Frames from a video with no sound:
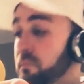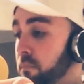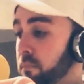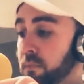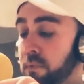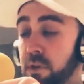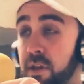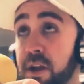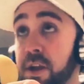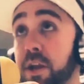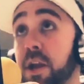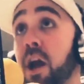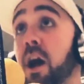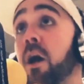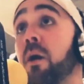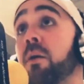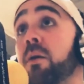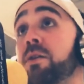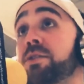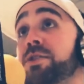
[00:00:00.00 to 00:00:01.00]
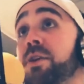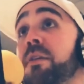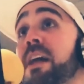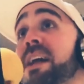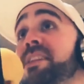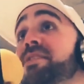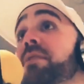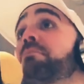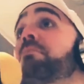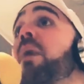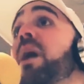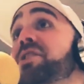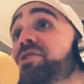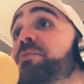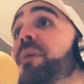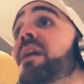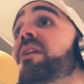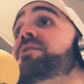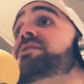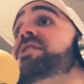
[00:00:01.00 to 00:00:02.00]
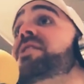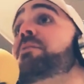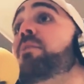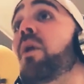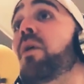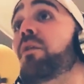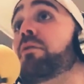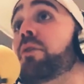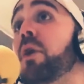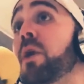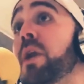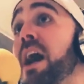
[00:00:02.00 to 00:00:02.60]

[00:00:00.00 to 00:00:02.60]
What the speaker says: There you go. So that's a much better team on the road.